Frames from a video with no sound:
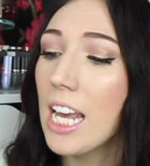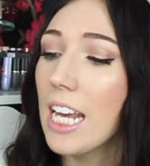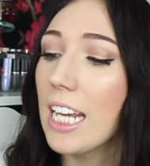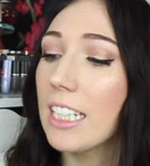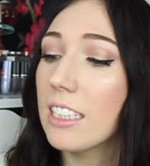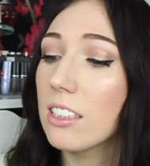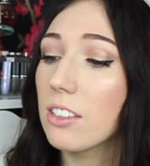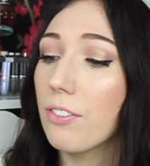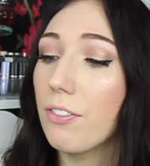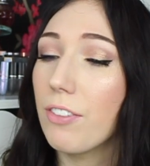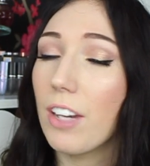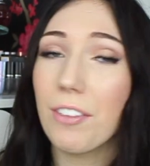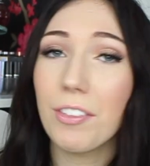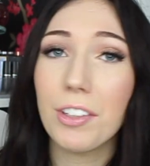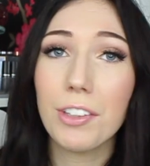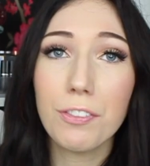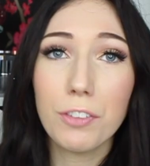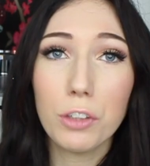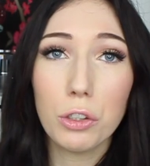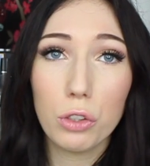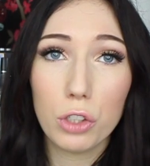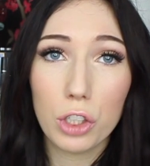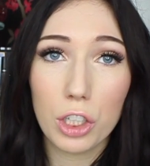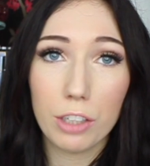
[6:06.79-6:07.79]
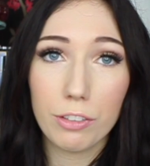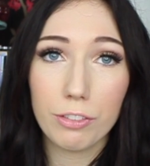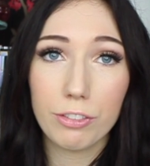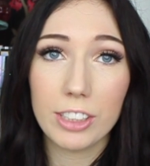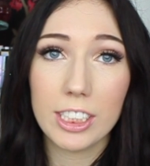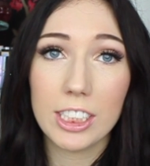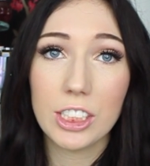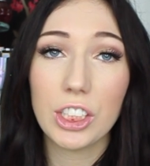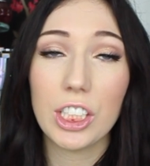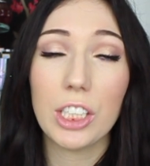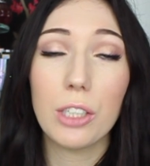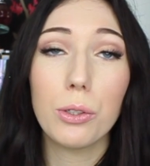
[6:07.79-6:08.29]
It's very full
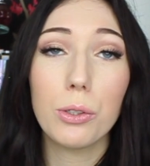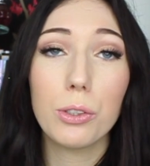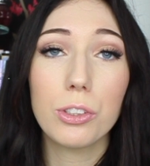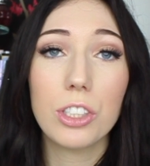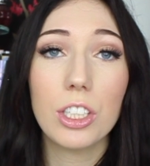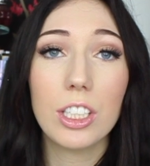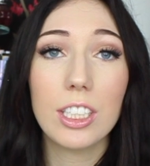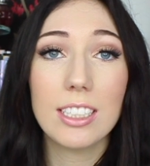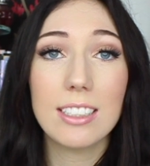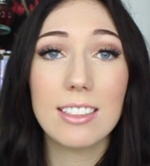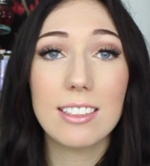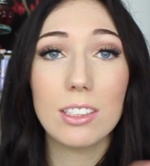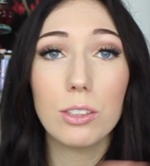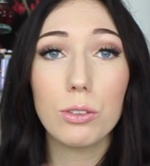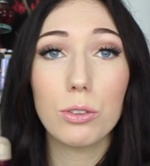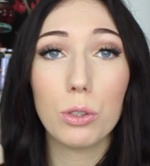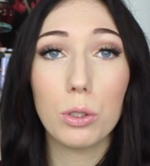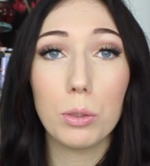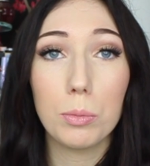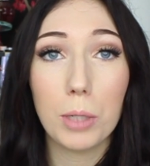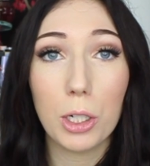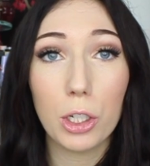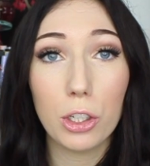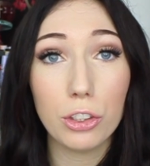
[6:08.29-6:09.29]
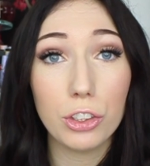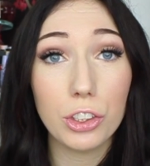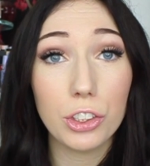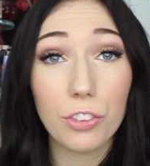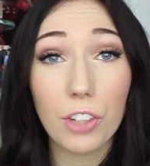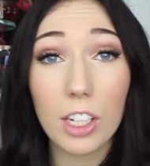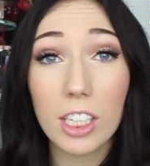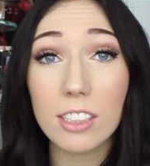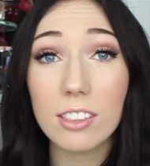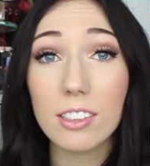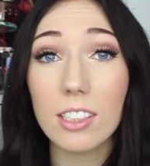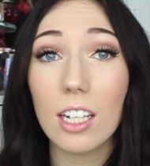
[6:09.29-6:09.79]
coverage. It also conceals all my
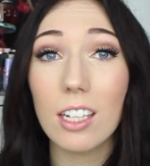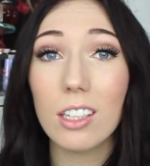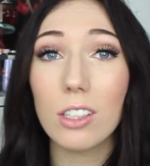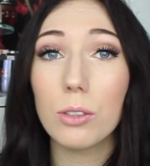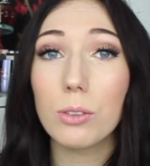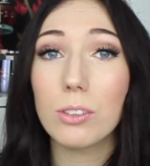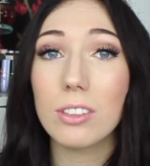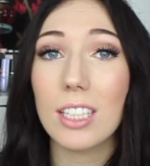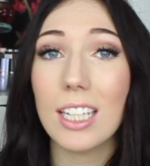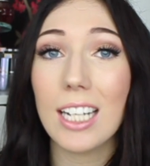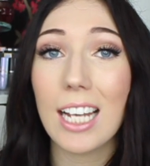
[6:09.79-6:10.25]
under eye circles.